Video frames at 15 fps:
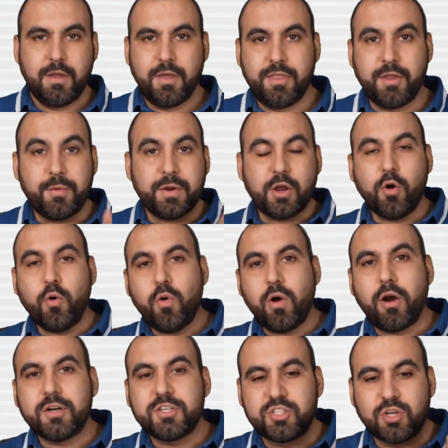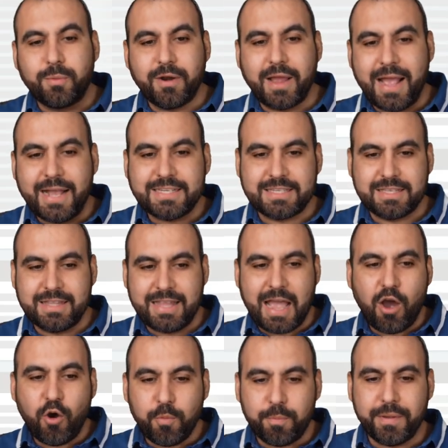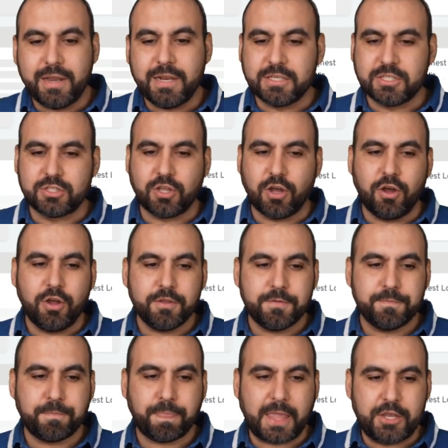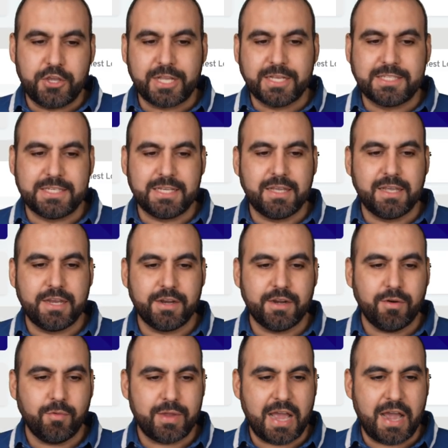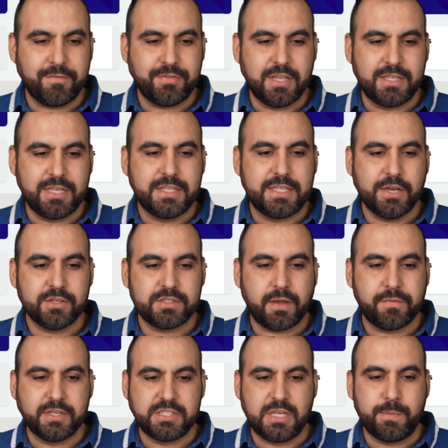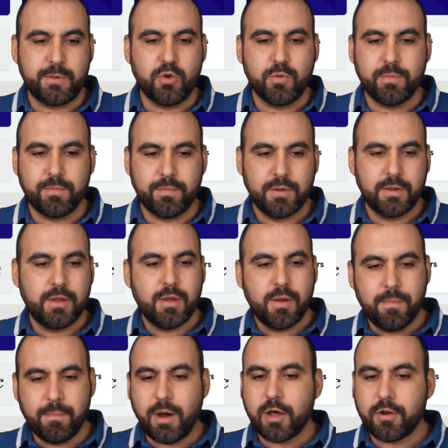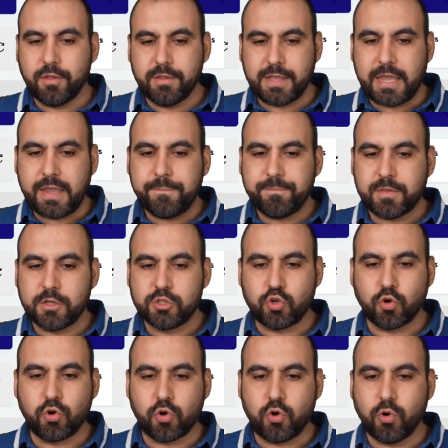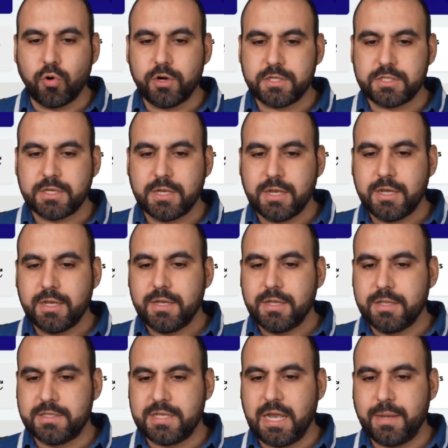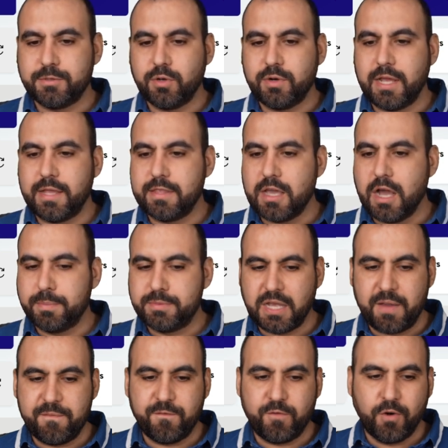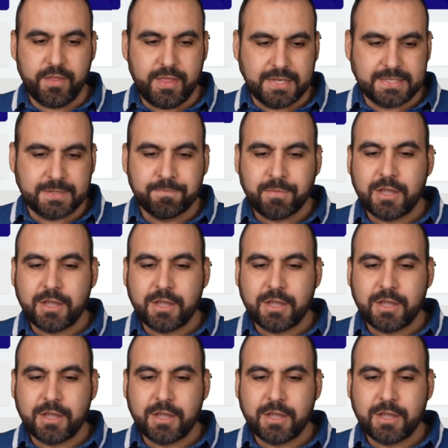There we go, our server has now been installed. You can see here, we have the details of the C P U model name, total cores, time zone, and the uptime for this.